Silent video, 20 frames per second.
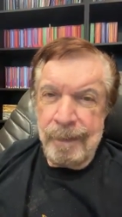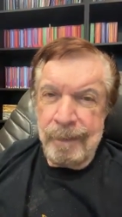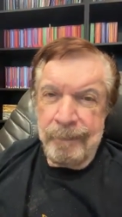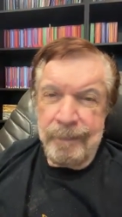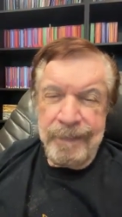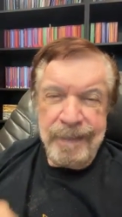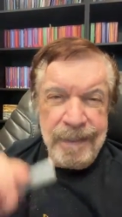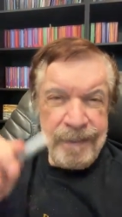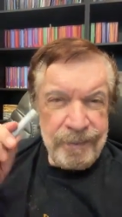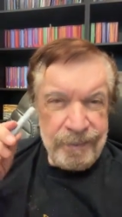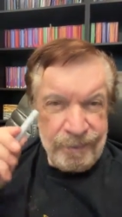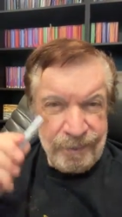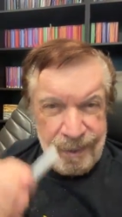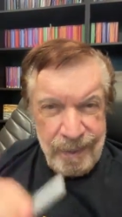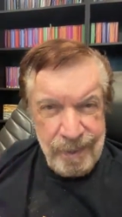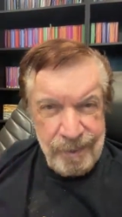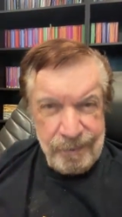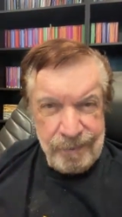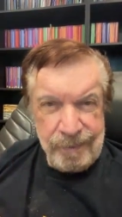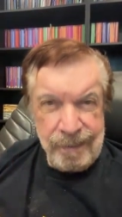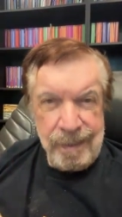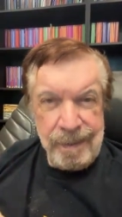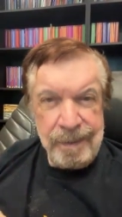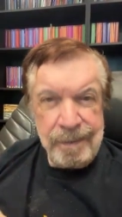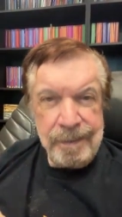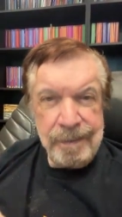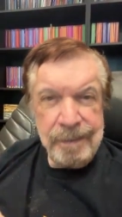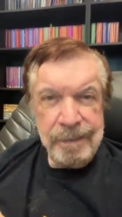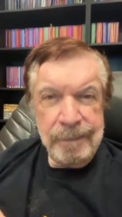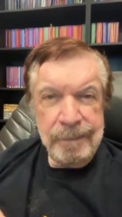The
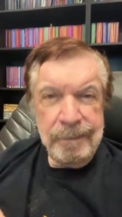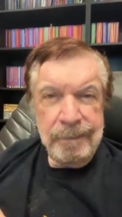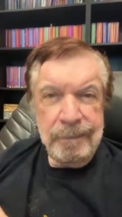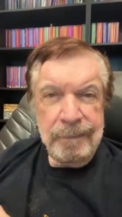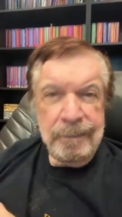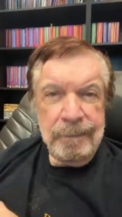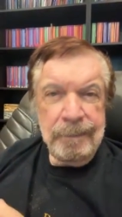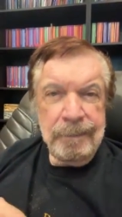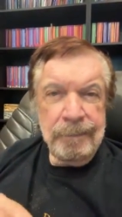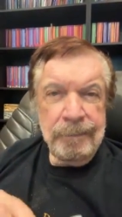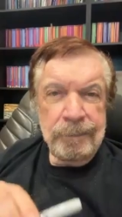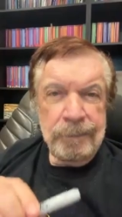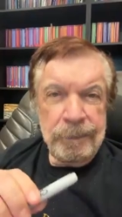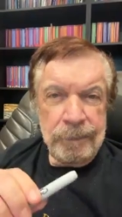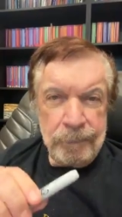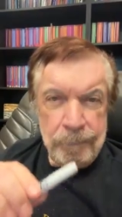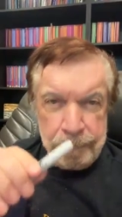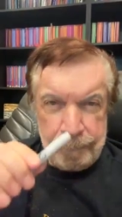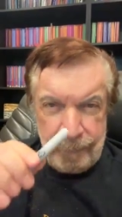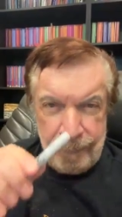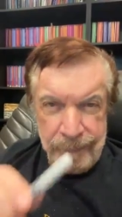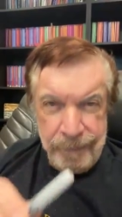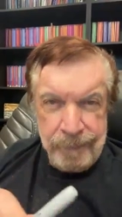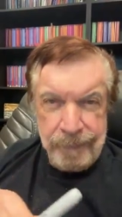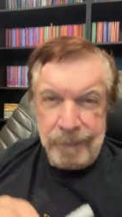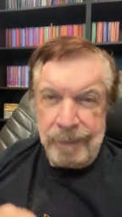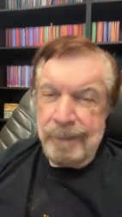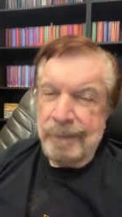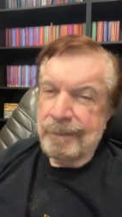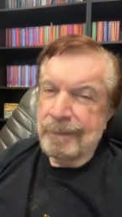assistant to the
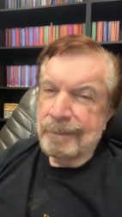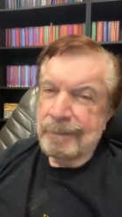preacher.